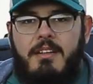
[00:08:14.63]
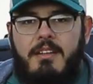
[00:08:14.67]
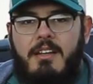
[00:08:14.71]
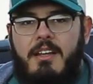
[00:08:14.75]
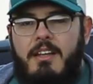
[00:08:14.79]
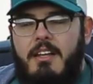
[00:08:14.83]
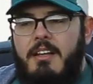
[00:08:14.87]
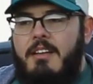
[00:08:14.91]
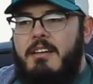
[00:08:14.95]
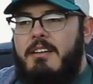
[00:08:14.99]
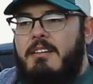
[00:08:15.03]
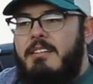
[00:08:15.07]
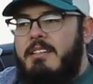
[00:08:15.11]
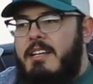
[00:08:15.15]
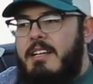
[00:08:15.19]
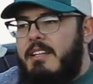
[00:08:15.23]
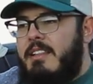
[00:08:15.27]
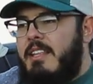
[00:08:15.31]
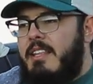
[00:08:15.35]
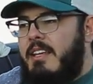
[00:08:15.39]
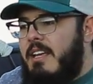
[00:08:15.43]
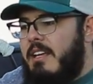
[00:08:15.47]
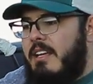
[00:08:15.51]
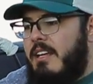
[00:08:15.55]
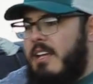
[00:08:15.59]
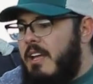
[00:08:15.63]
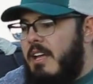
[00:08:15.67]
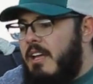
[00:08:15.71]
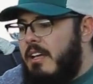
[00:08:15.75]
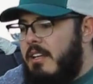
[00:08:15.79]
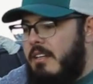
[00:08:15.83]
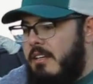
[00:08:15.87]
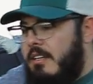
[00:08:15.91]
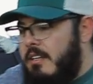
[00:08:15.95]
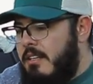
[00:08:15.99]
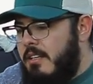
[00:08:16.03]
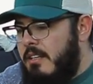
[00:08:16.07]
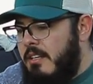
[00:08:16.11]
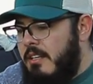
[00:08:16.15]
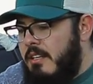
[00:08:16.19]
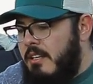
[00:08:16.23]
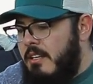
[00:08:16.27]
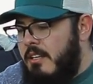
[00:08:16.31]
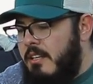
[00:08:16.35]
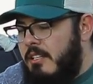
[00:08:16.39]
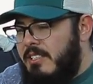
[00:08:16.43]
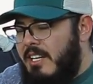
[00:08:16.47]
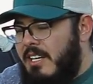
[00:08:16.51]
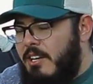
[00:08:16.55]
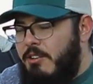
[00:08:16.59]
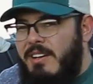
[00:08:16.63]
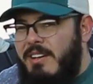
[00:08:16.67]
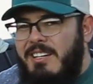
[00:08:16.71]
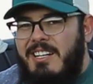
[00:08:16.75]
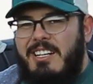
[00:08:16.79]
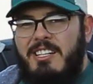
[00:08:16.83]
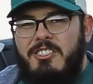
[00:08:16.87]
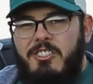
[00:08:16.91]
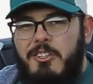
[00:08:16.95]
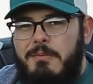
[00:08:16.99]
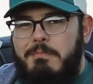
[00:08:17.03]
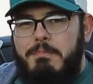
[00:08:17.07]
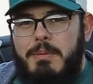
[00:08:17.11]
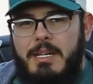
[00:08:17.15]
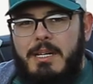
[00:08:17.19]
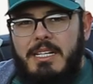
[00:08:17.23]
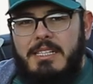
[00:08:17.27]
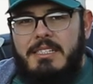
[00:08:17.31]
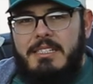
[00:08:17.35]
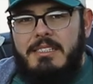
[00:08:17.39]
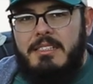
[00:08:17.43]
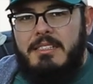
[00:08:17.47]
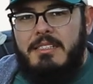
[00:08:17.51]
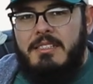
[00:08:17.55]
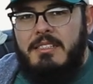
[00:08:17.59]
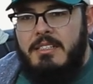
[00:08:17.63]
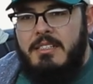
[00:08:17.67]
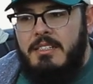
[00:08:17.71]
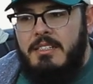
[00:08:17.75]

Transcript: Uh, I think I got it was like around a hundred bucks.